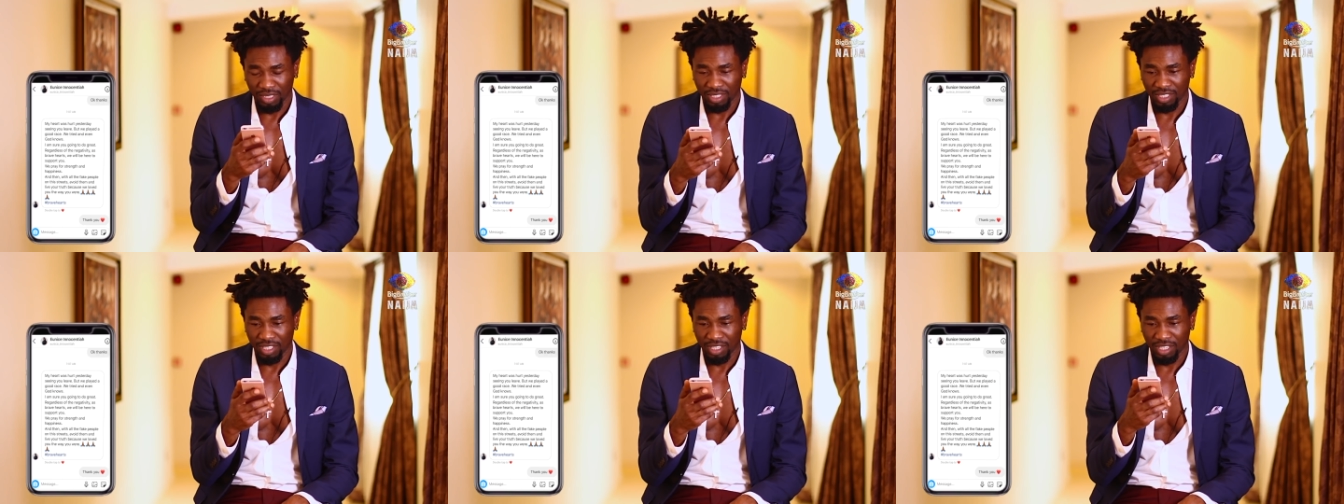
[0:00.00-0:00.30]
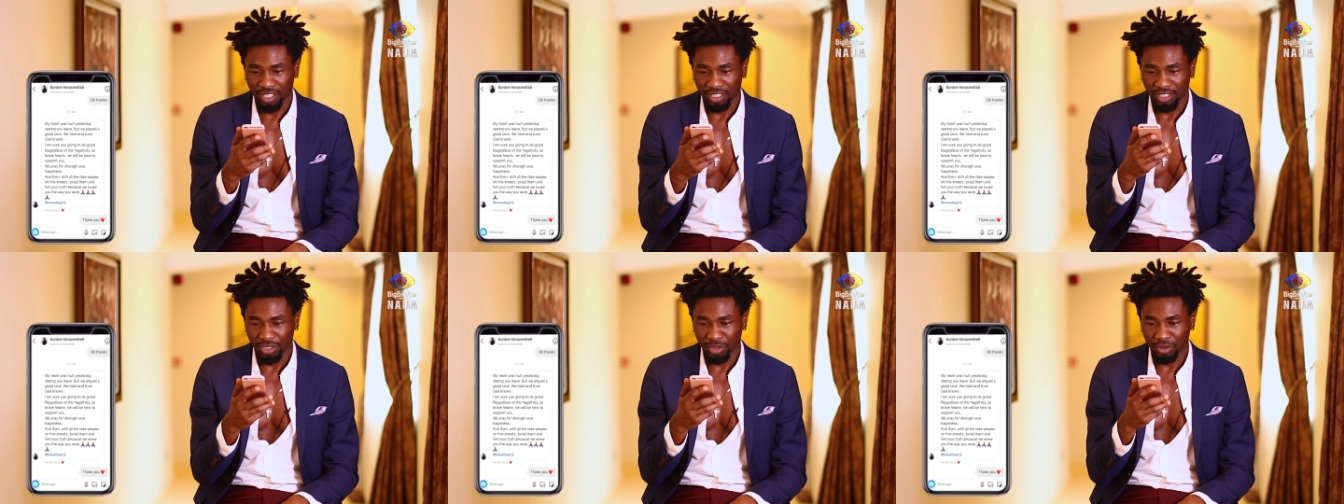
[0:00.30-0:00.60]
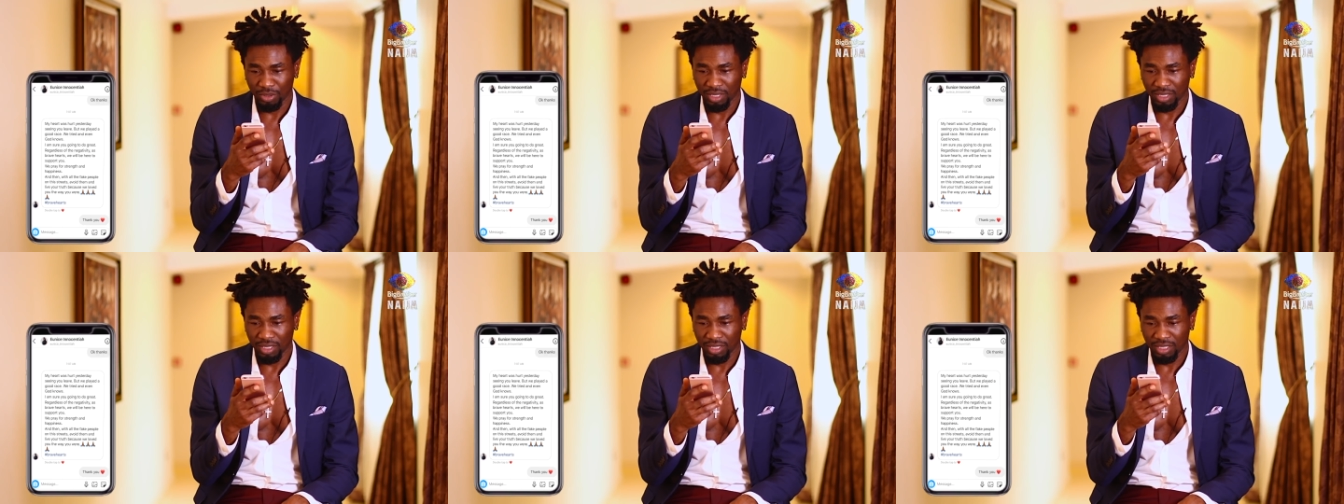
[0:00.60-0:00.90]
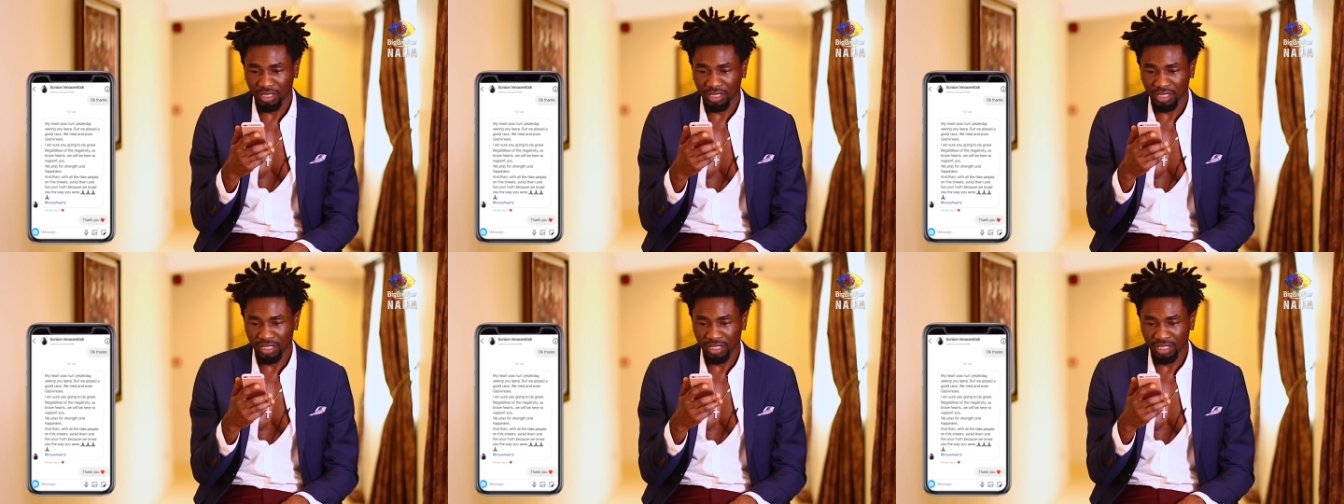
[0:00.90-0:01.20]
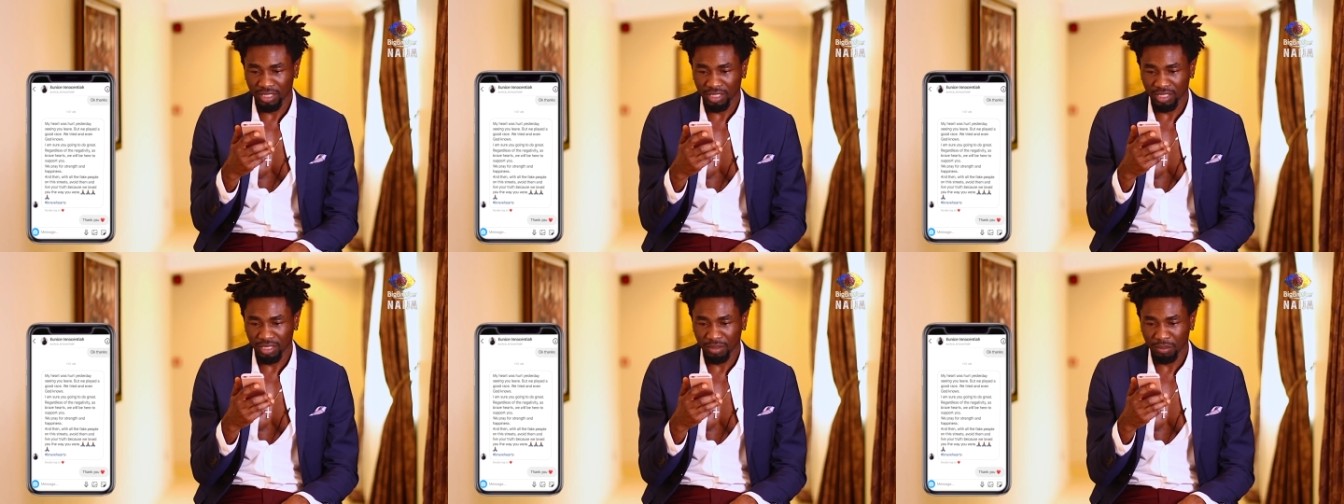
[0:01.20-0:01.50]
God.
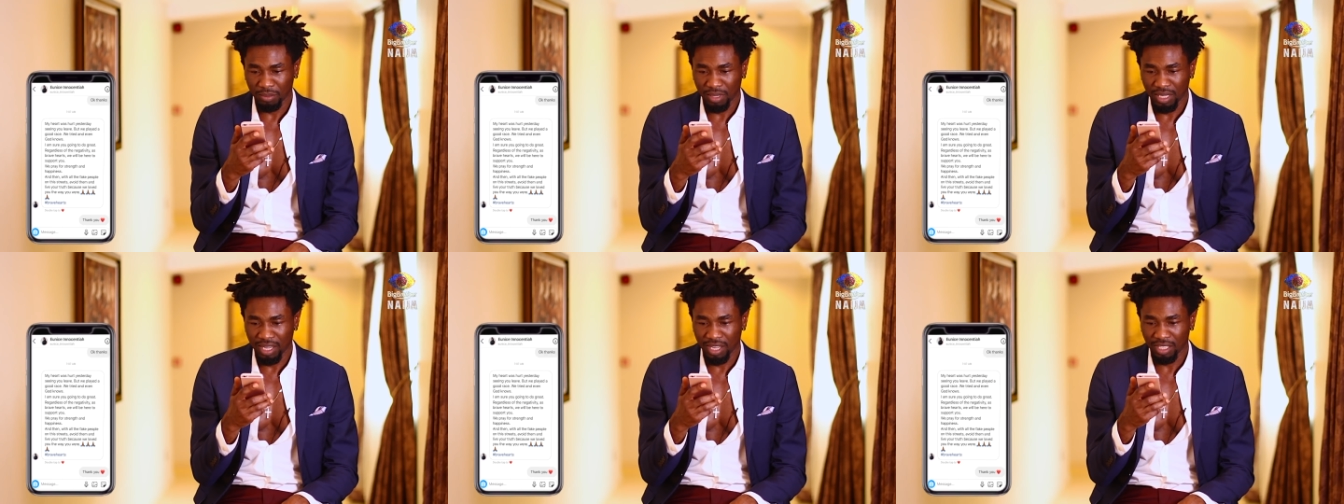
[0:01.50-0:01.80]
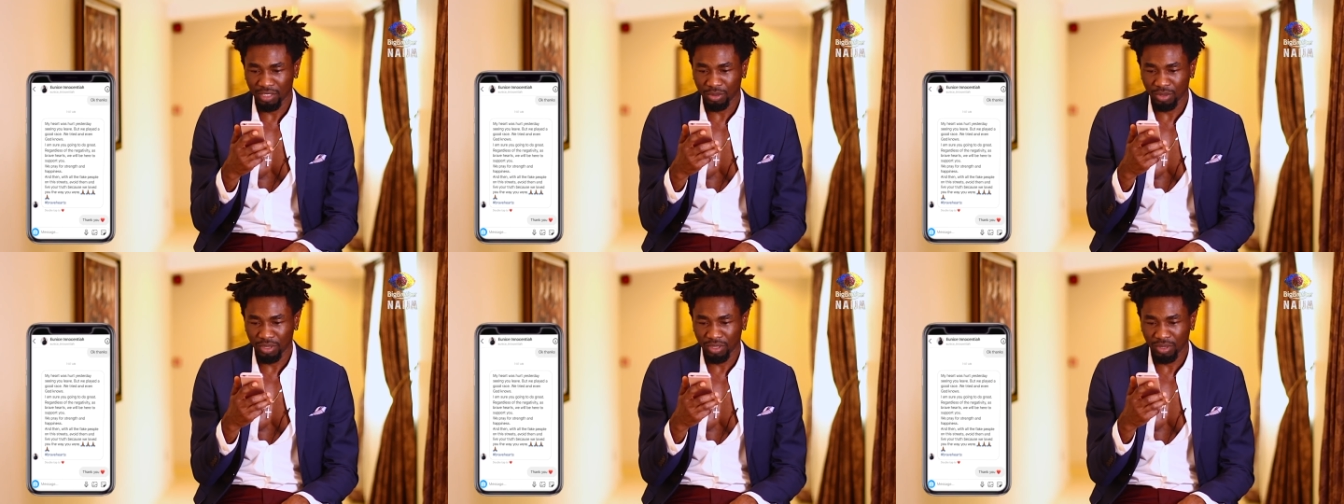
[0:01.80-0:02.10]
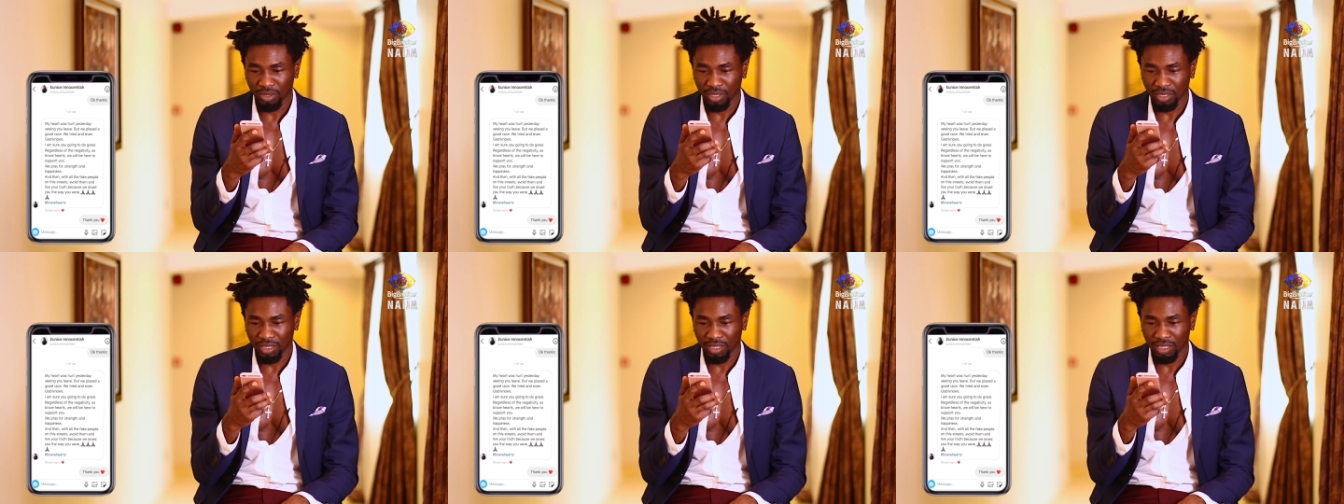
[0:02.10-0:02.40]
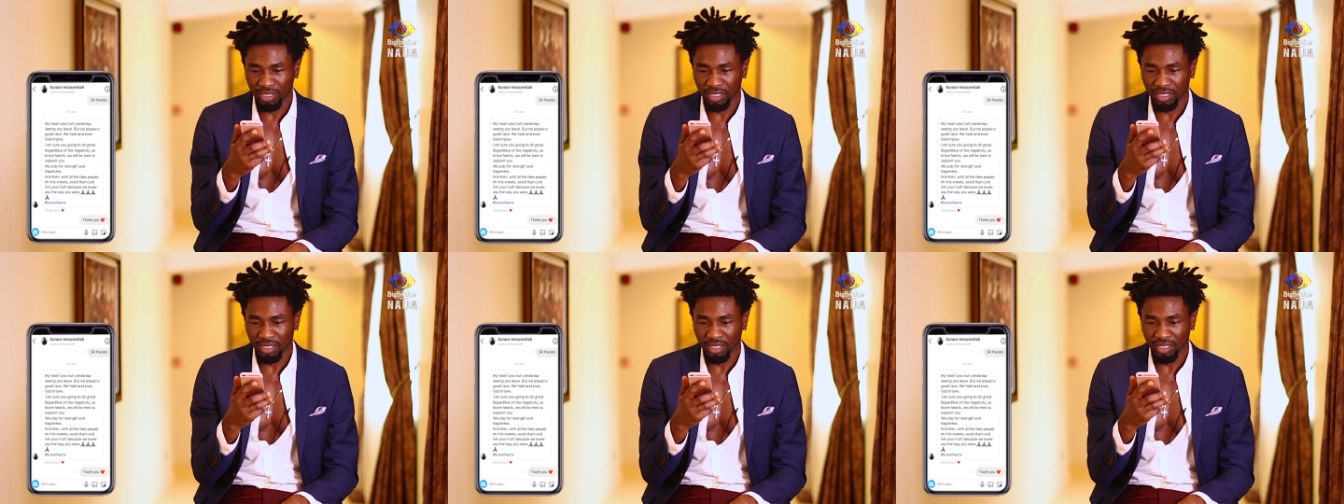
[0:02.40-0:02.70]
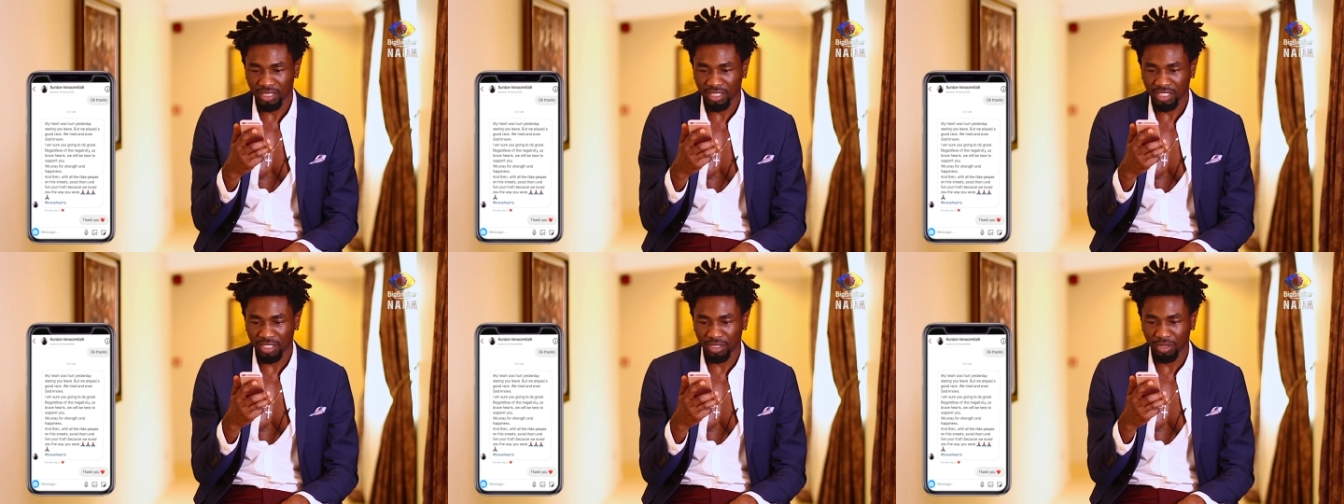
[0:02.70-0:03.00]
Eunice, my heart was hot yesterday
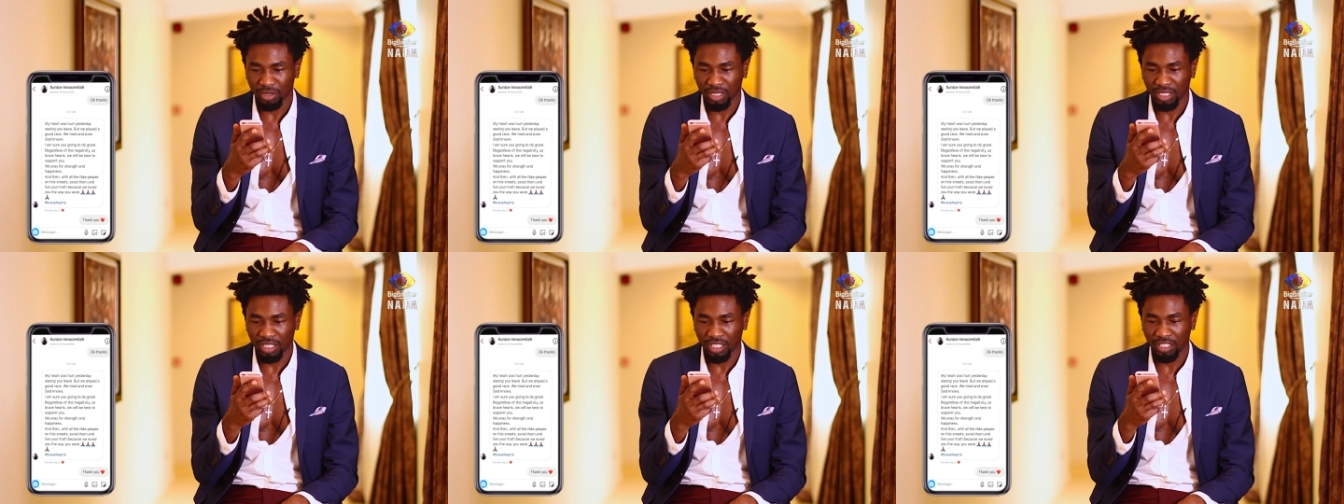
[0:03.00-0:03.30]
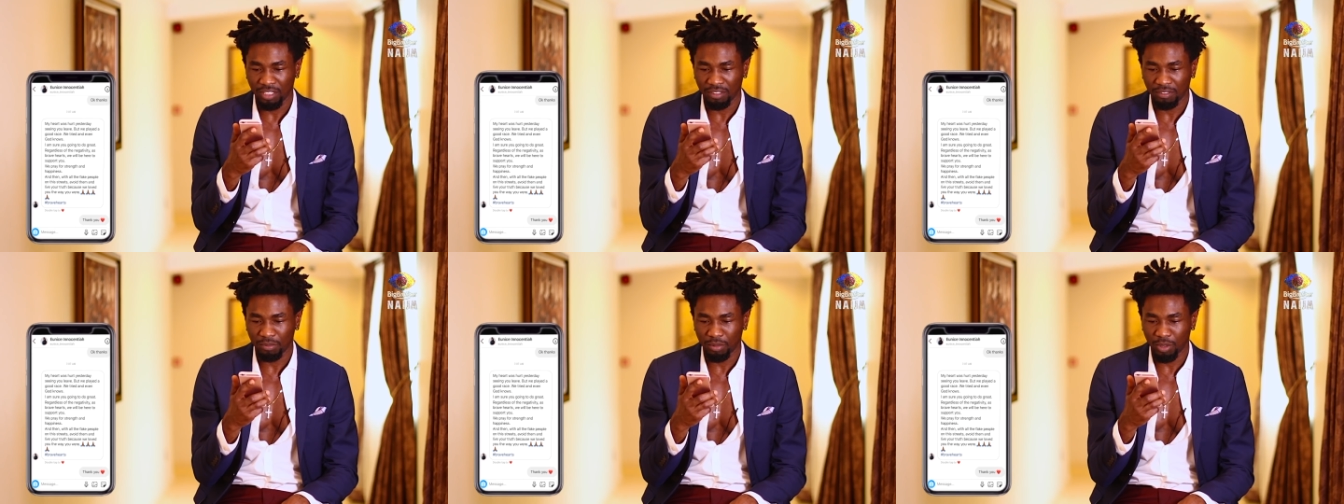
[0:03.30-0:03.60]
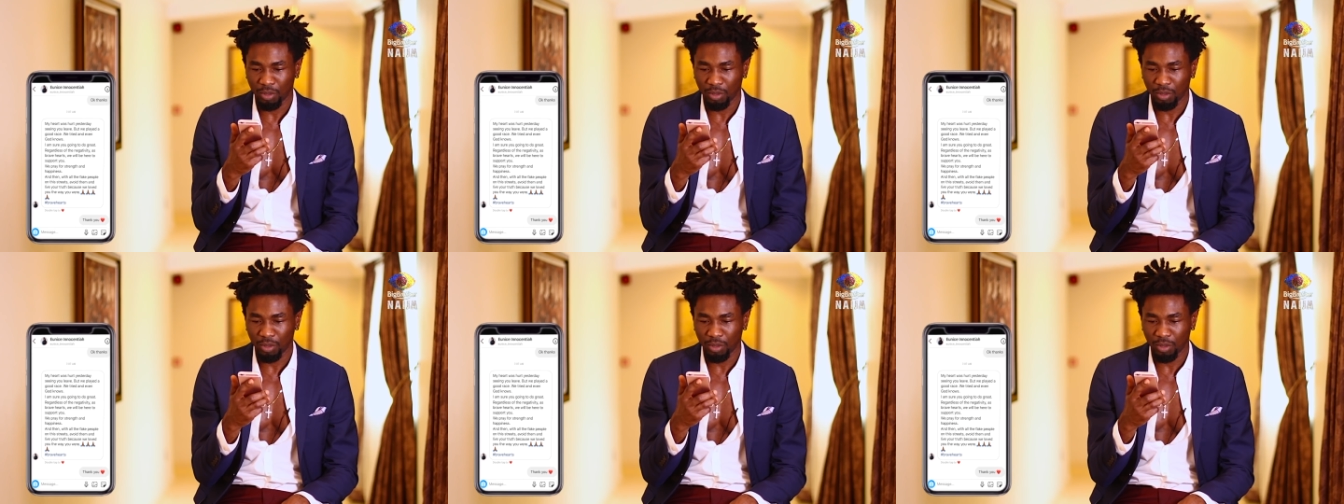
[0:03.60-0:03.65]
seeing you leave,